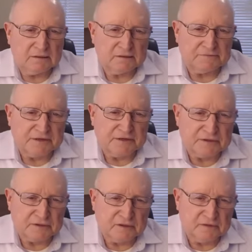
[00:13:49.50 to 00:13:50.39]
to fix
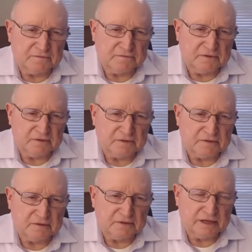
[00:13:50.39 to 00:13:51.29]
it,
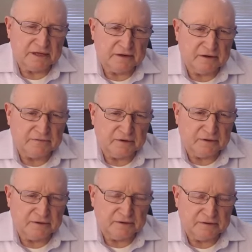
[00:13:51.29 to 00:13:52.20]
to take care of
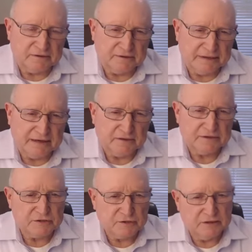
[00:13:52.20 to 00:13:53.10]
your
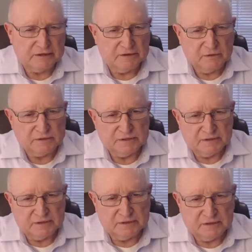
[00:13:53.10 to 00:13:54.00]
illness, or you had to go see
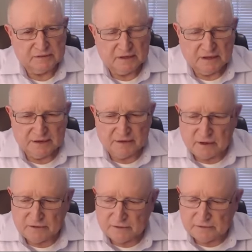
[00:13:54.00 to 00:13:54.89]
the eye
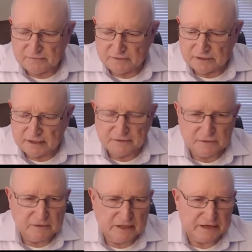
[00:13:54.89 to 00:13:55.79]
doctor to get
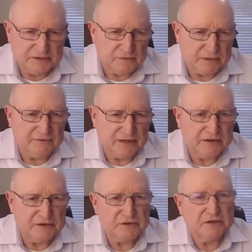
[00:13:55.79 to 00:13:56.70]
new glasses, whatever
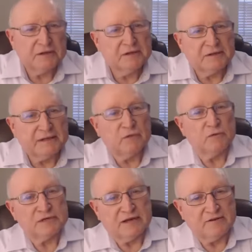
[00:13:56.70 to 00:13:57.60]
that is, that
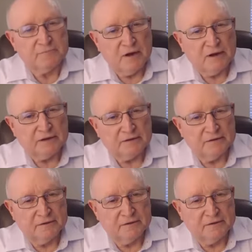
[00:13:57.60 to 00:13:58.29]
was out of pocket.